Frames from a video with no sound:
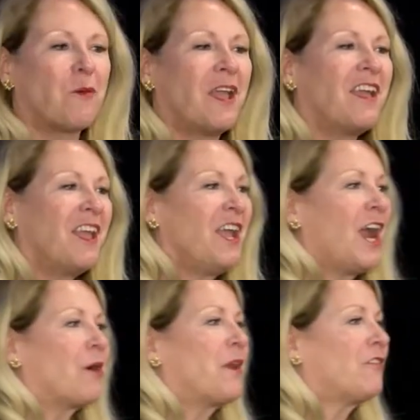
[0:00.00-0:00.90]
are, we,
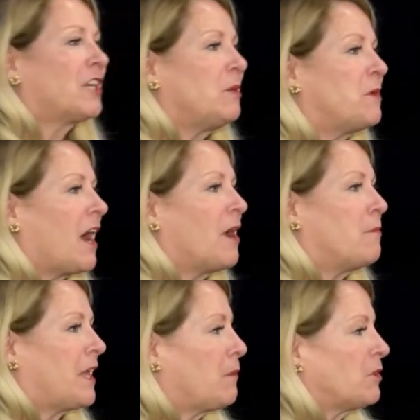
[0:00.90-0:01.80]
are we ever going to be,
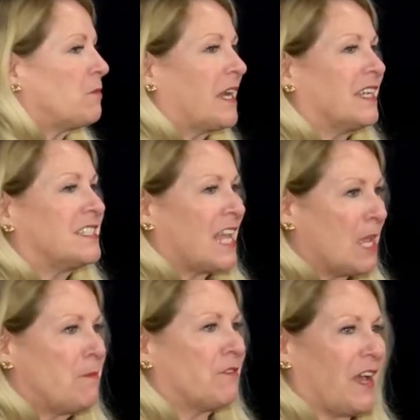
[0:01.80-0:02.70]
be able to buy a
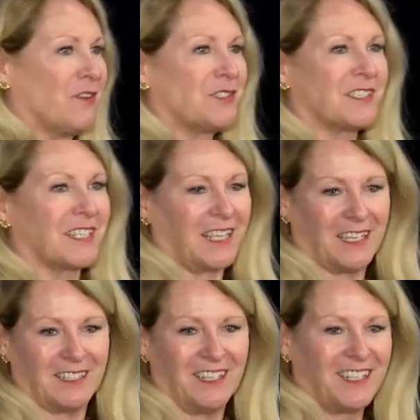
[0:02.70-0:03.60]
tape of houses
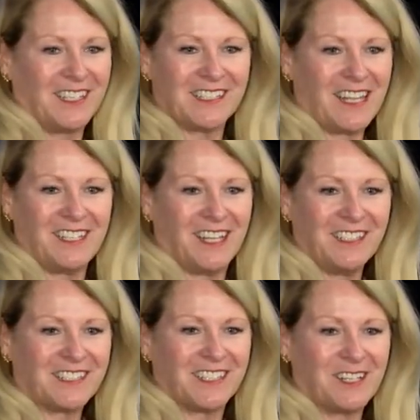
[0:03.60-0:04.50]
again? Is that
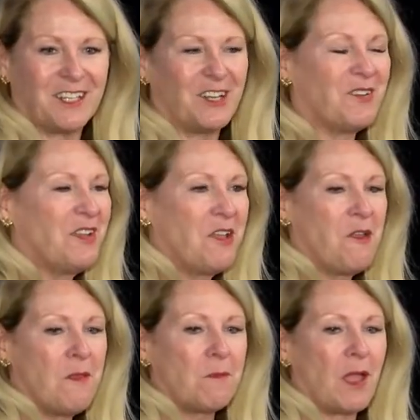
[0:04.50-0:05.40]
nuts? You know,
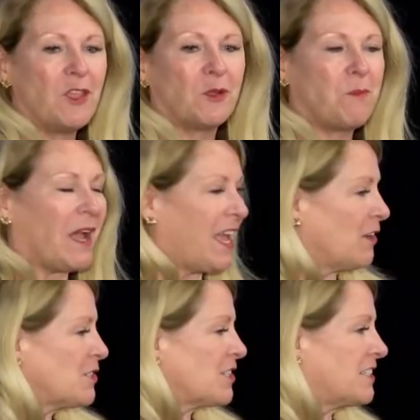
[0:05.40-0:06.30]
you can buy
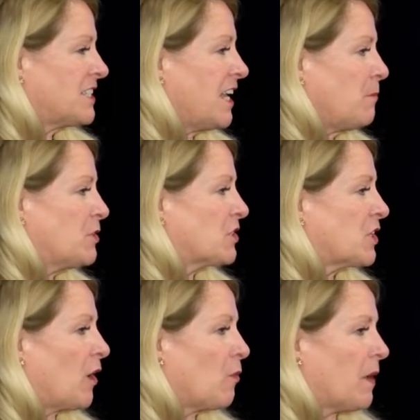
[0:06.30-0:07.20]
houses on tape. You just
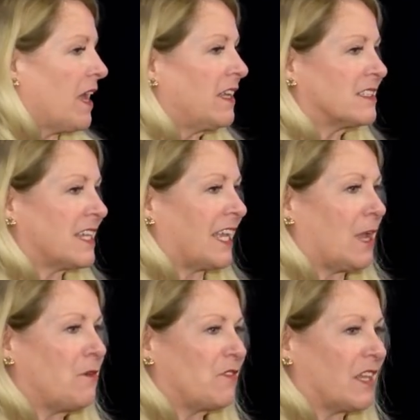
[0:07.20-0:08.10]
call the bank and it's like,
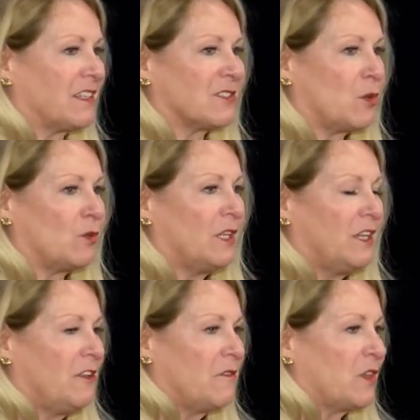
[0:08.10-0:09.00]
hey, we've got this whole,
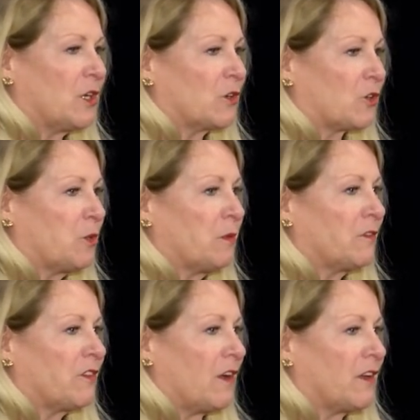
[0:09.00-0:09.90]
you know, group
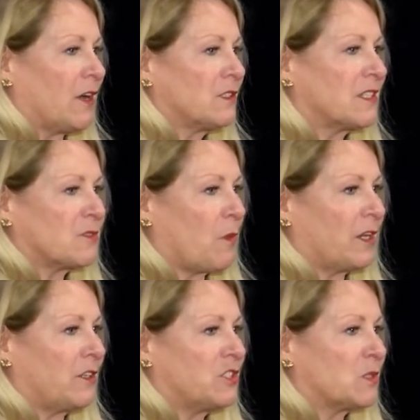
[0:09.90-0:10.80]
of, of houses. Why
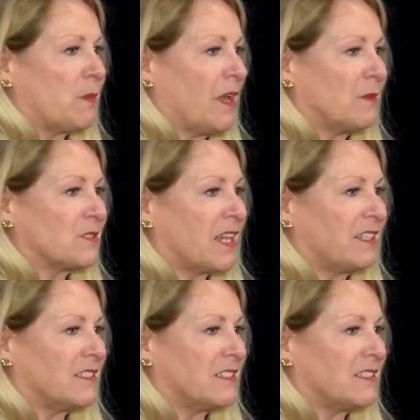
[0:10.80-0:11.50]
don't you just buy them sight